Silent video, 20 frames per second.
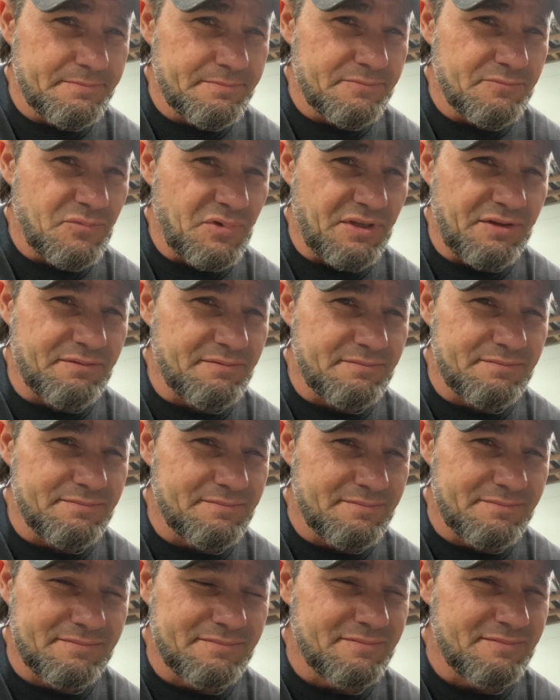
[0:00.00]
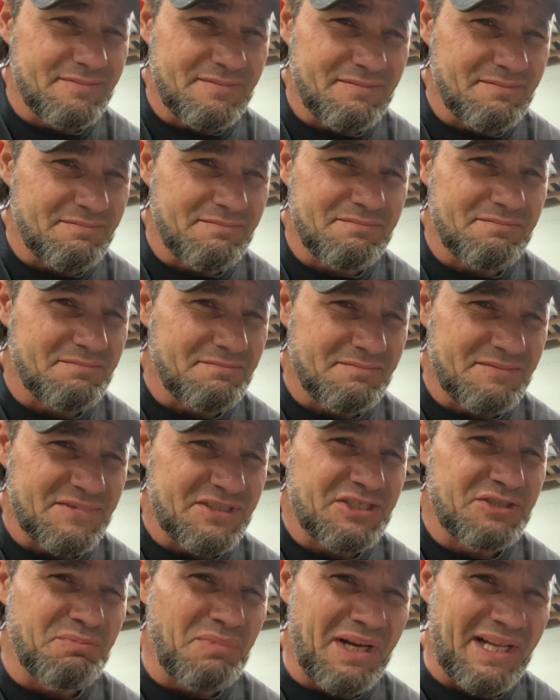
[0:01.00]
with
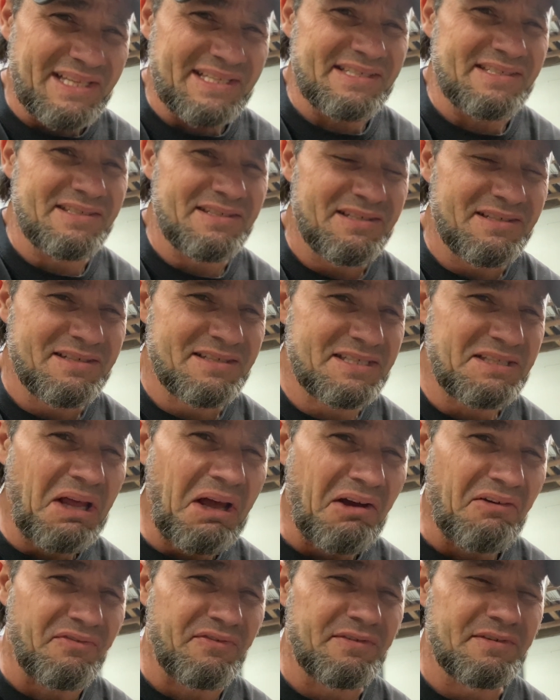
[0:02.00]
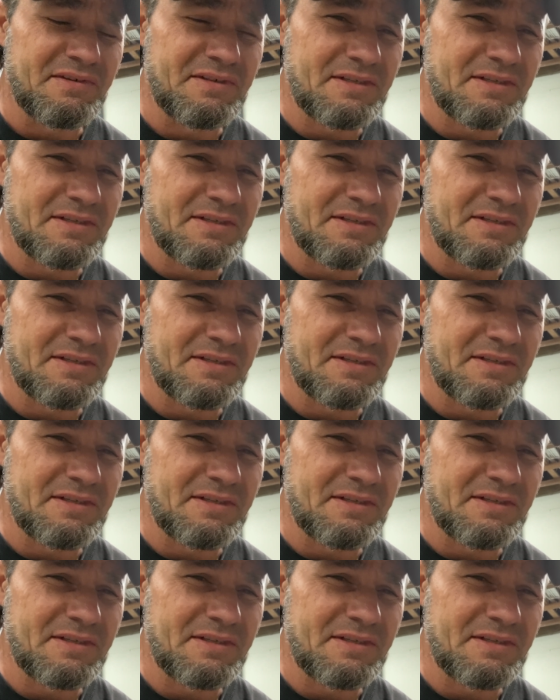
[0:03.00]
schmutz stuff,